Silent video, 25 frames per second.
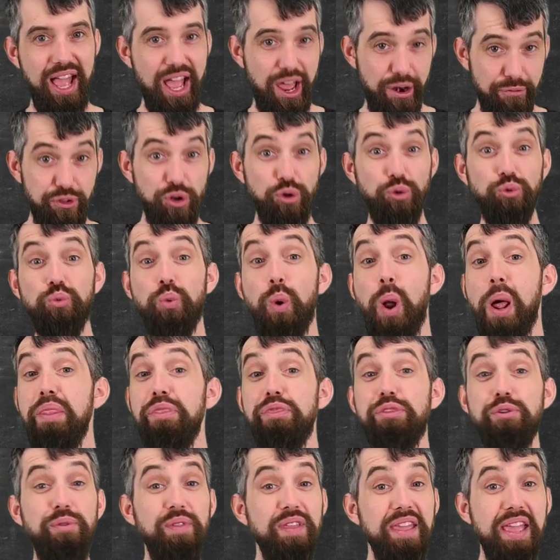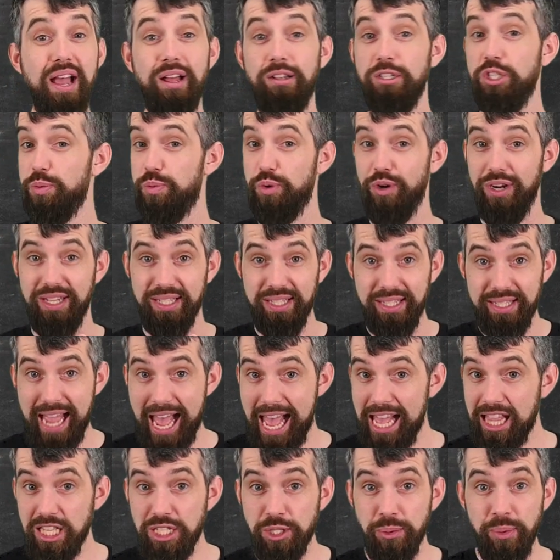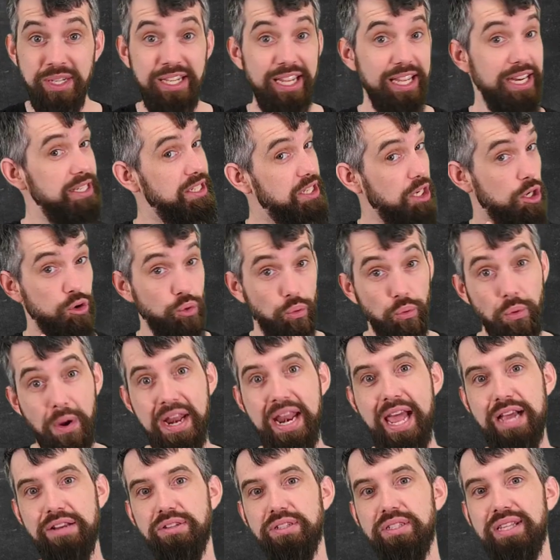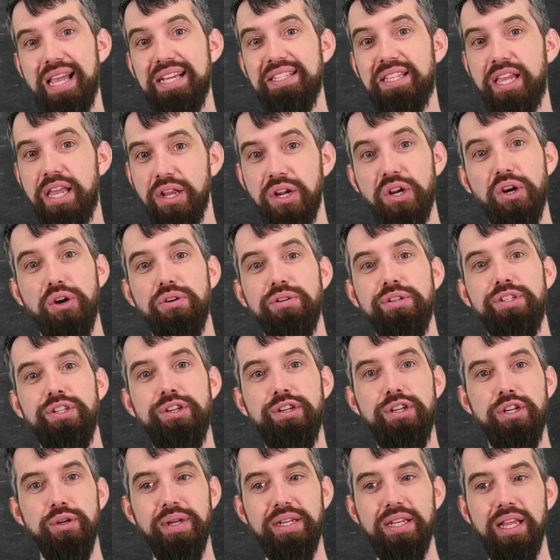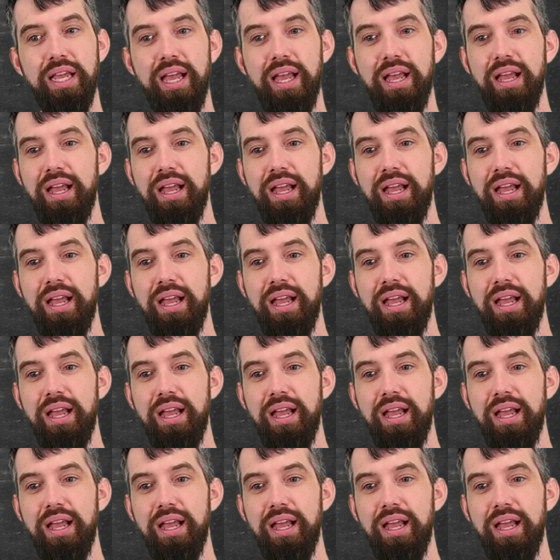If you run through the algebra exactly as we did, it's a great exercise. I encourage you to do it.